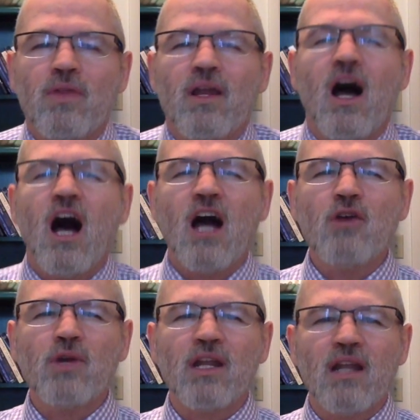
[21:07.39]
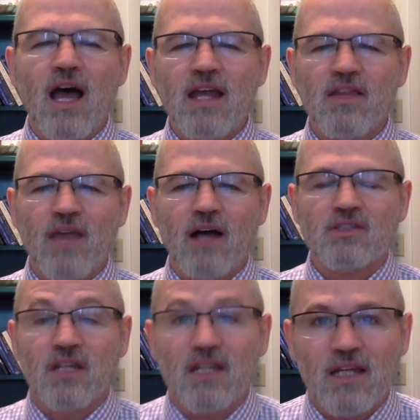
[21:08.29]
109,000
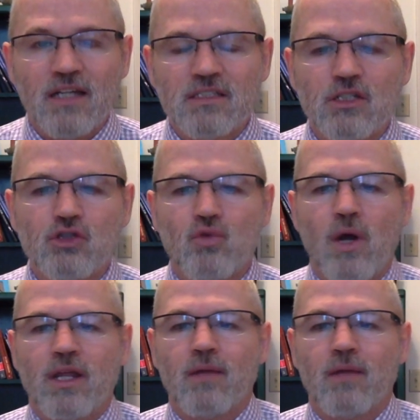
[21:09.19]
in 1920.